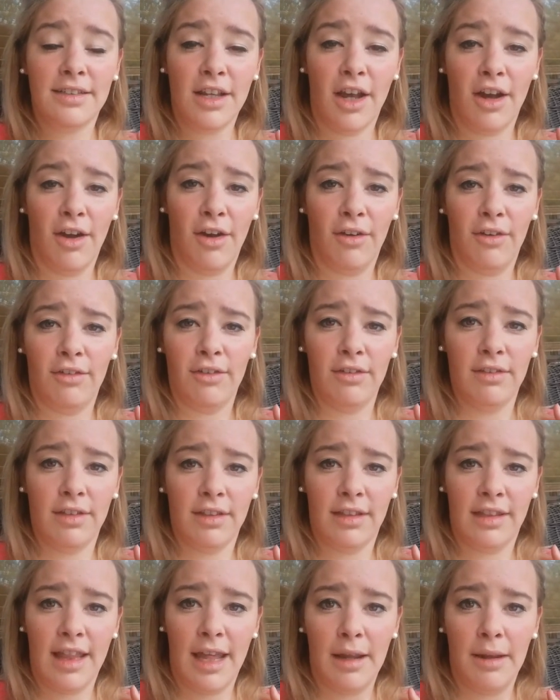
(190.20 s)
So
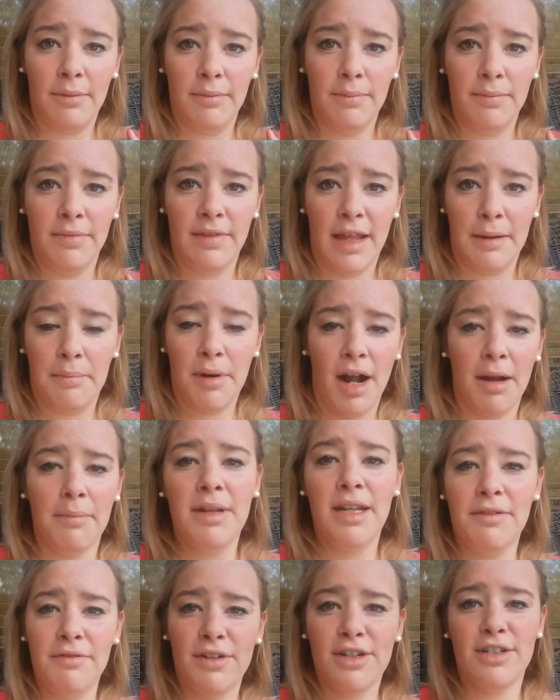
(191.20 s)
they brought
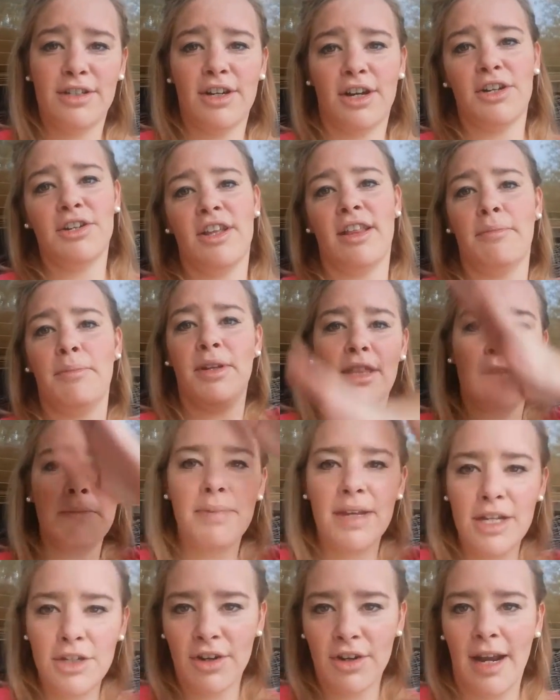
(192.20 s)
me in for surgery. They put the
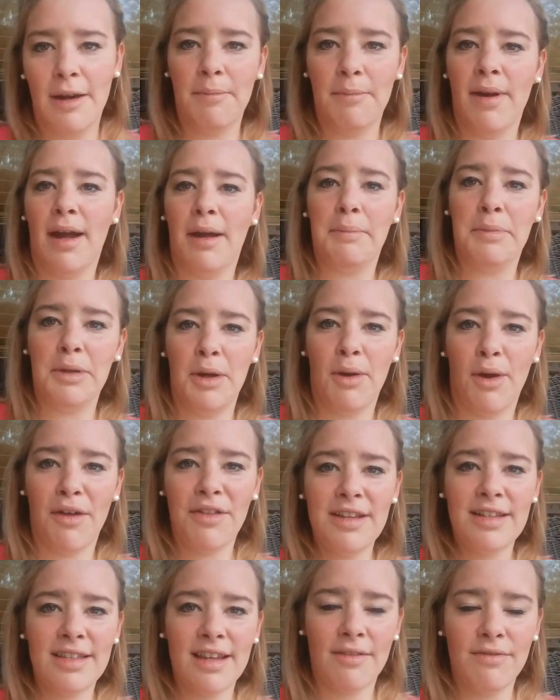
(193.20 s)
big drape up,
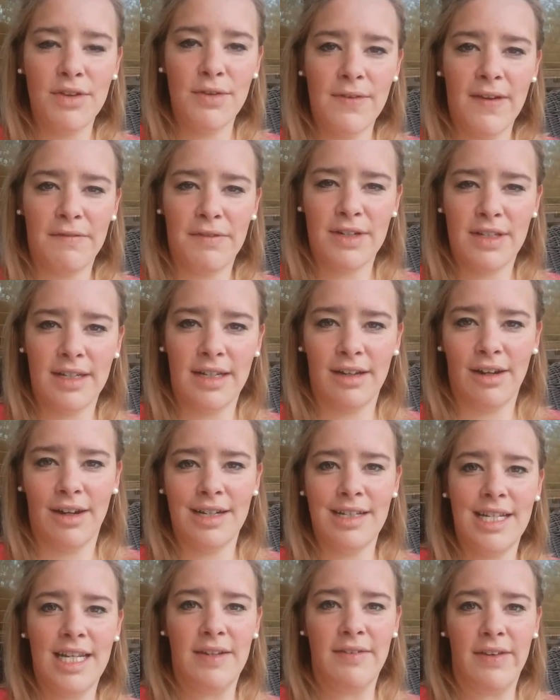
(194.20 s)
all the stuff you've ever seen
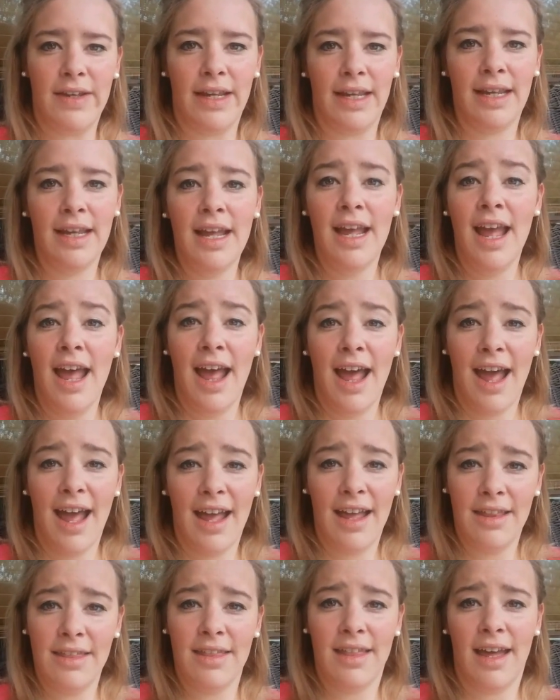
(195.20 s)
on TV.
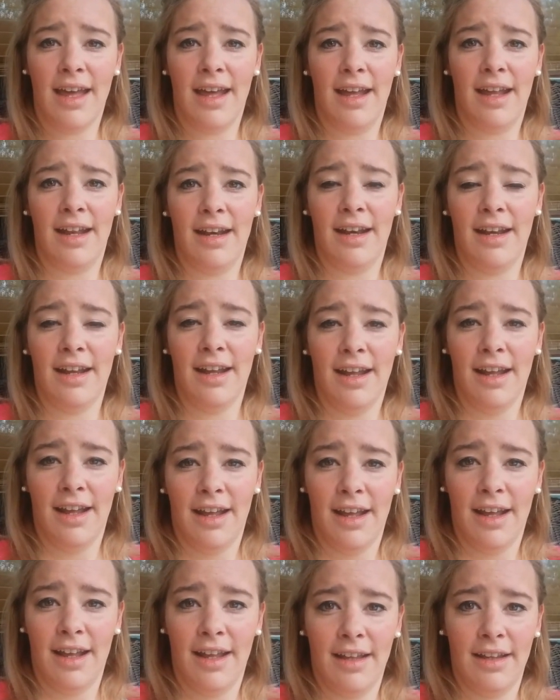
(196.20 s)
And then,
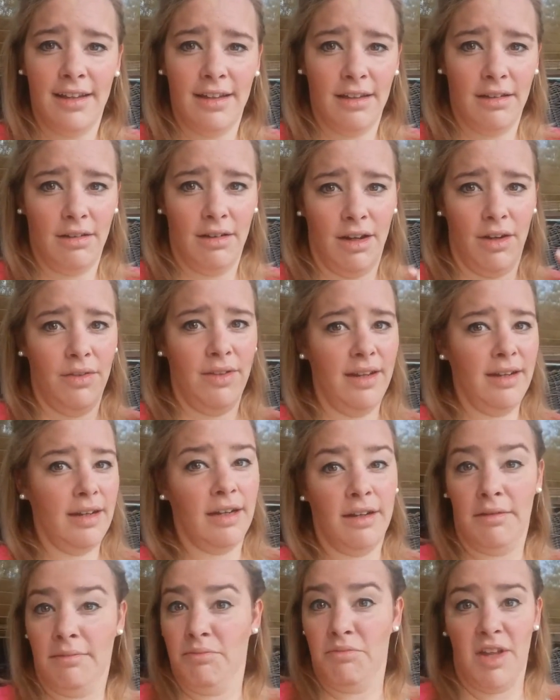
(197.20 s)

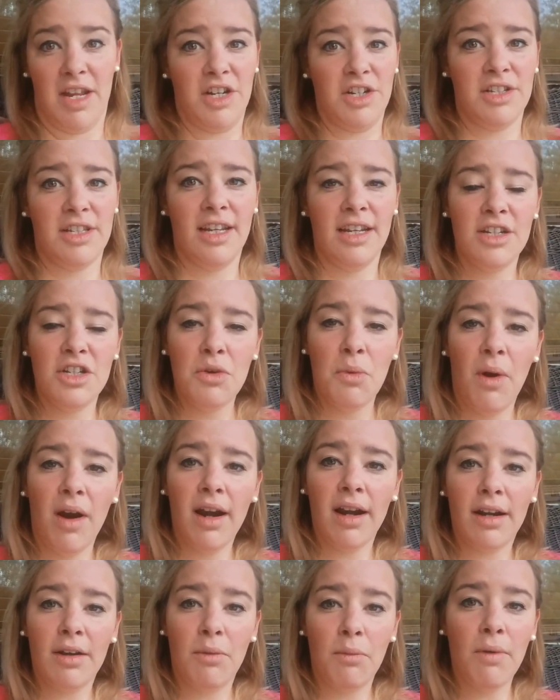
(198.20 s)
they just get to
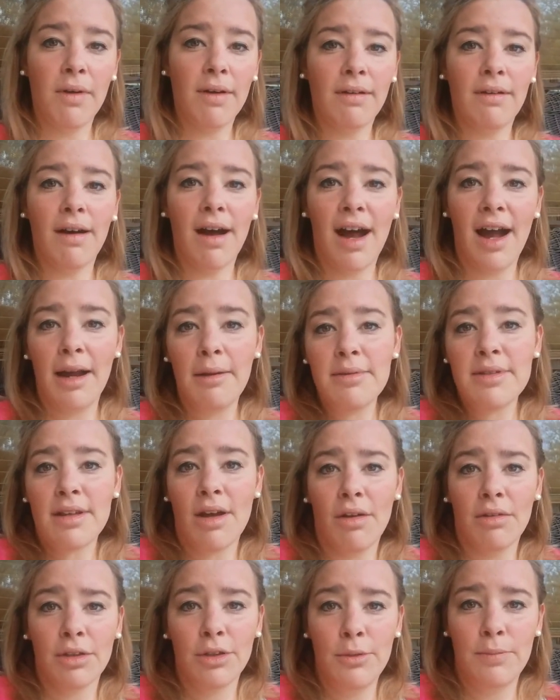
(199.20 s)
work. Well, I was
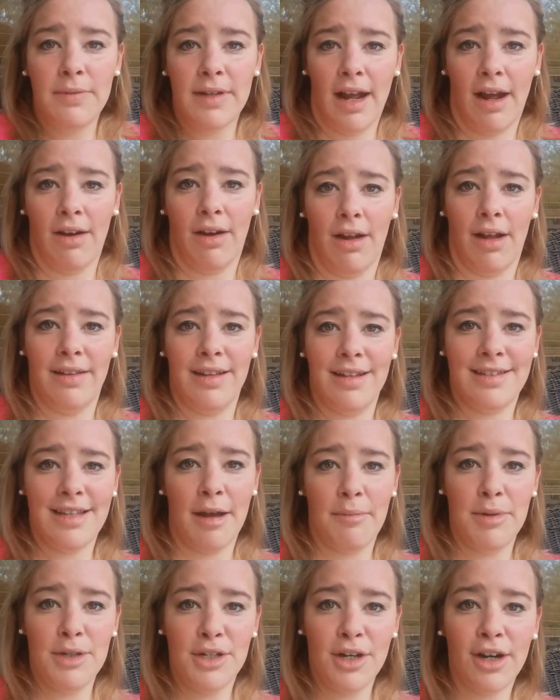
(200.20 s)
all looped out on this
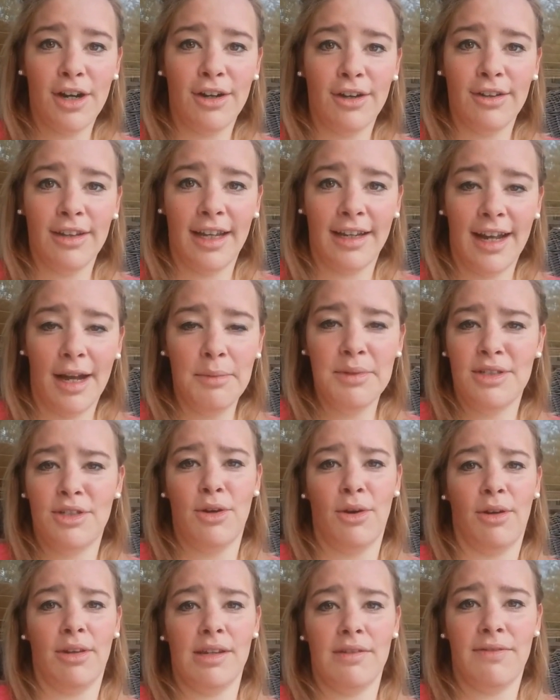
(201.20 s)
epidural. Like, I was
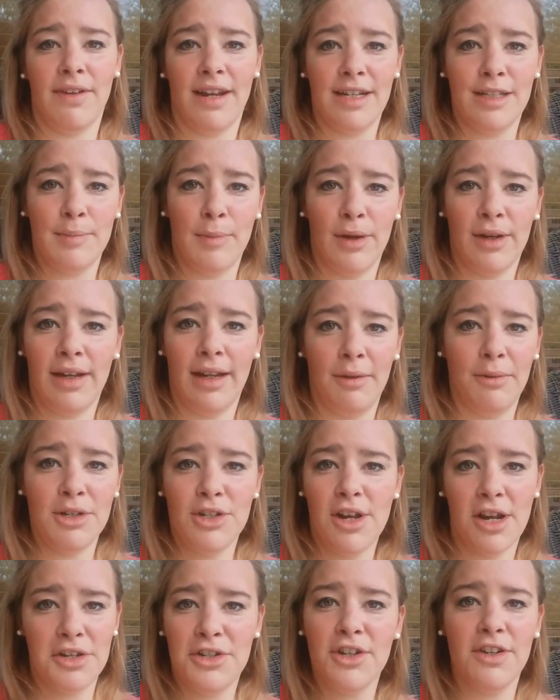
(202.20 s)
totally Facebooking,
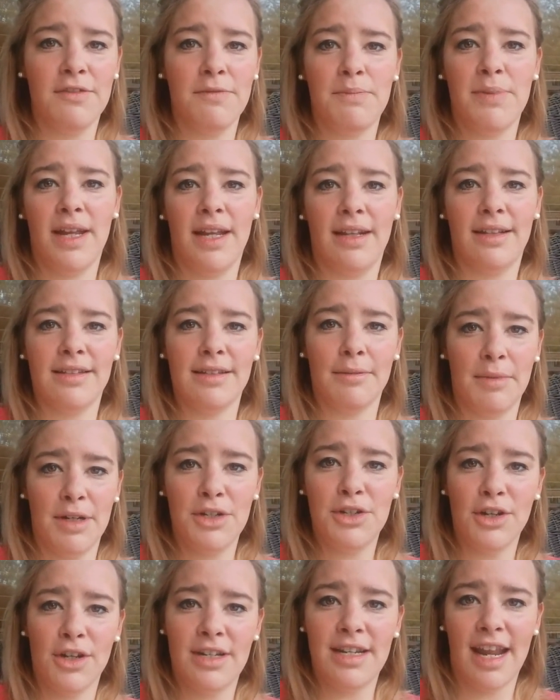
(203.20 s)
which I shouldn't have been.
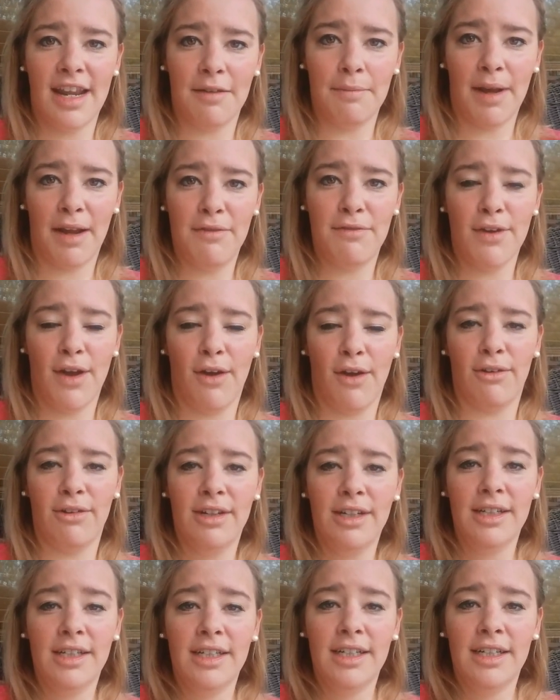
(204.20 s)
Somebody should have taken my phone.